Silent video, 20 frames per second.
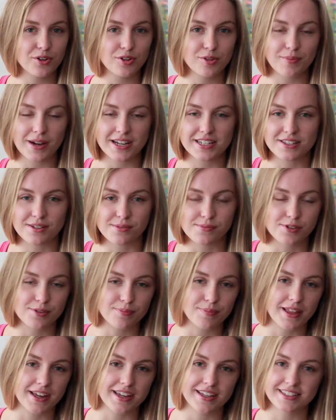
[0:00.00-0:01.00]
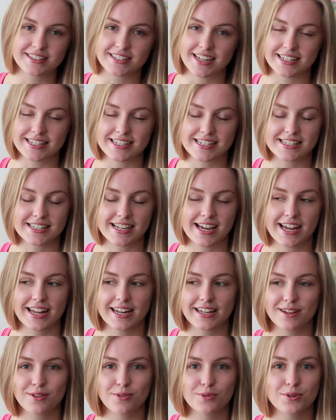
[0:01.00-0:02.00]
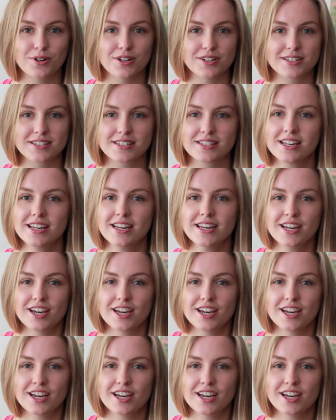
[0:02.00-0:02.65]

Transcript: all my summer playing tennis, and it was